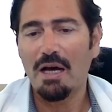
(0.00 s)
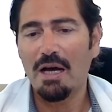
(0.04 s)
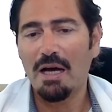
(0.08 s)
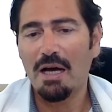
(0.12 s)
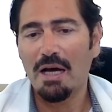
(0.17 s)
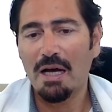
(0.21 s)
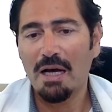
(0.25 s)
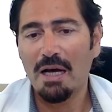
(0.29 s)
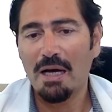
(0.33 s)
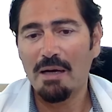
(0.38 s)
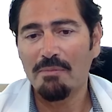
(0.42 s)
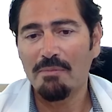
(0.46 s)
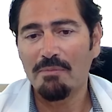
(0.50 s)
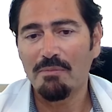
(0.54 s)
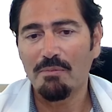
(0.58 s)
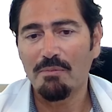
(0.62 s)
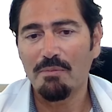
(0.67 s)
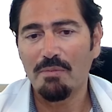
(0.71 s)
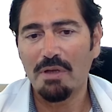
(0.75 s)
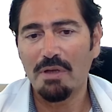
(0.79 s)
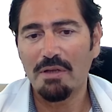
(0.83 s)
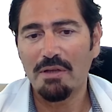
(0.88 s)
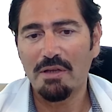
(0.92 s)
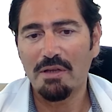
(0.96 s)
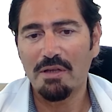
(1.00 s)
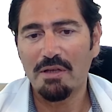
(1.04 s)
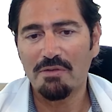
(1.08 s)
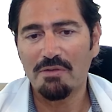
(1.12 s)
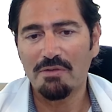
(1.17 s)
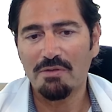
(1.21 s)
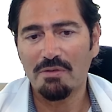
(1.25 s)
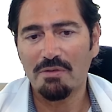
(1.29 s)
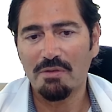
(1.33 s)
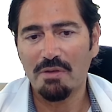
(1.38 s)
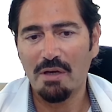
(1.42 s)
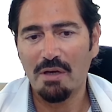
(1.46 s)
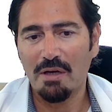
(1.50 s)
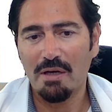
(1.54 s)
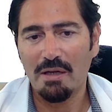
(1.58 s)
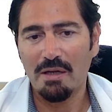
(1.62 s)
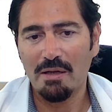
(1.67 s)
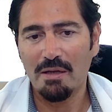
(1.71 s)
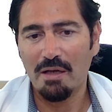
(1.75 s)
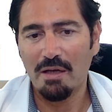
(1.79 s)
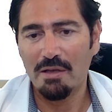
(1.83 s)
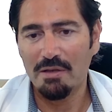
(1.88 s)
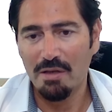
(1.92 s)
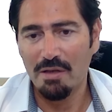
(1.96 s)
There's
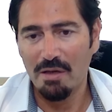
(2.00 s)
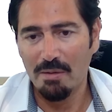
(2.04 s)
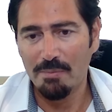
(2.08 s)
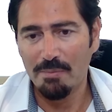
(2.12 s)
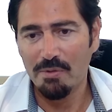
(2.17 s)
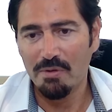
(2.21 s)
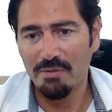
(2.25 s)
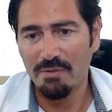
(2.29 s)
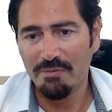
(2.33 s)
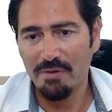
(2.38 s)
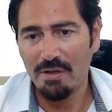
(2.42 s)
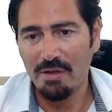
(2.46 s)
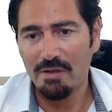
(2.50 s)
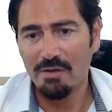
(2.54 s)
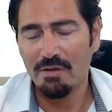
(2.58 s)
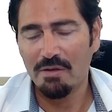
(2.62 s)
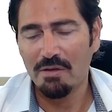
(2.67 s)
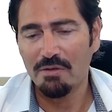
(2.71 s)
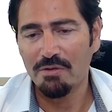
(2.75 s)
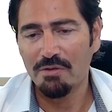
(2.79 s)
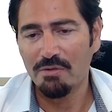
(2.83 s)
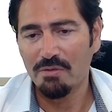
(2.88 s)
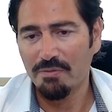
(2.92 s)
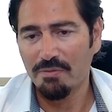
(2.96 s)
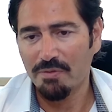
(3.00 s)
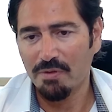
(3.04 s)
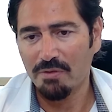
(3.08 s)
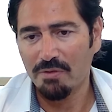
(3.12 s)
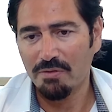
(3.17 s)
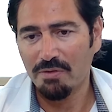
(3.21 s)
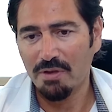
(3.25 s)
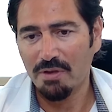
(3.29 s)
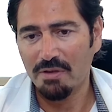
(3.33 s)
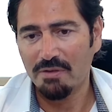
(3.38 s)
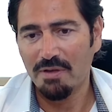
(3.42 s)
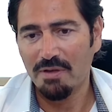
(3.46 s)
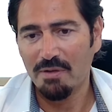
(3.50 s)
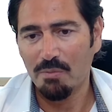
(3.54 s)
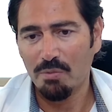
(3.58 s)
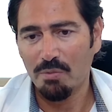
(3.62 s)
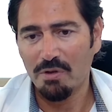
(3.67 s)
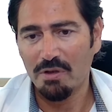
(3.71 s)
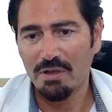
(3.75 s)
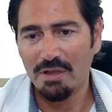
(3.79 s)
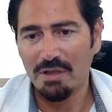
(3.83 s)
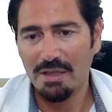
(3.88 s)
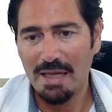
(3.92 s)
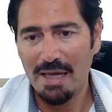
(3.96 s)
a number of other universities that
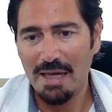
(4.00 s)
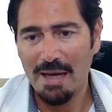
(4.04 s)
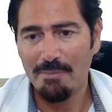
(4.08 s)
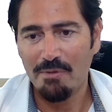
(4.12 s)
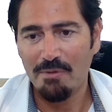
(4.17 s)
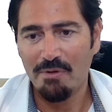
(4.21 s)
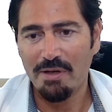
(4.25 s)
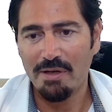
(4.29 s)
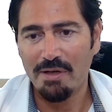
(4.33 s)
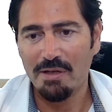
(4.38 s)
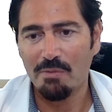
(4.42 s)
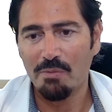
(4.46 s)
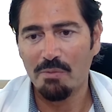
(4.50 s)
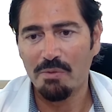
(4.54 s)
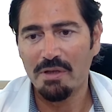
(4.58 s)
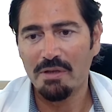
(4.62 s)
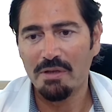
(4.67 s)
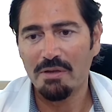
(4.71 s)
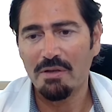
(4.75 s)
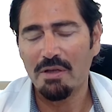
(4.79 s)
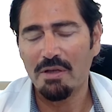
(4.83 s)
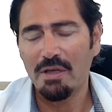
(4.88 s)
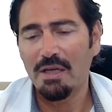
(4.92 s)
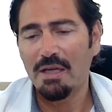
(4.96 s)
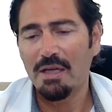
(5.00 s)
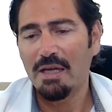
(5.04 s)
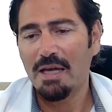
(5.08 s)
we're collaborating with.